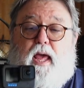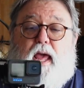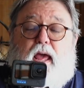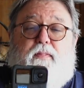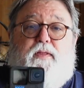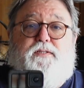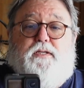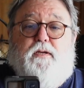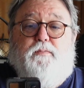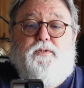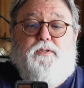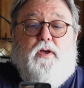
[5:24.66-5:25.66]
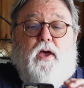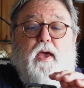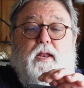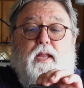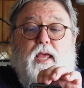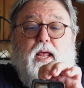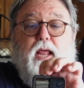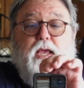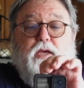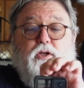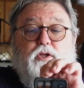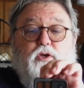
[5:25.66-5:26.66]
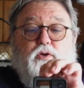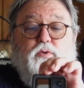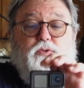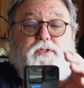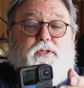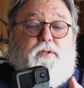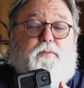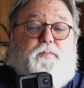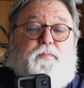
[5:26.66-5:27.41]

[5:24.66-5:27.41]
And this comes on and I can use it.